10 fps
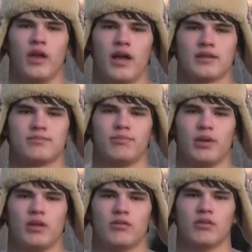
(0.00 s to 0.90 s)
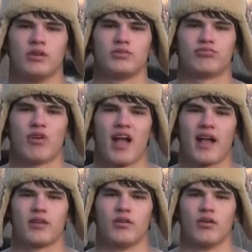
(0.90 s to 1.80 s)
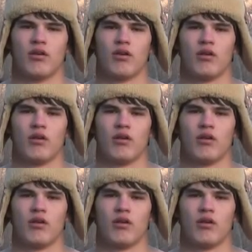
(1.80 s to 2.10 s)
nice big green tractor.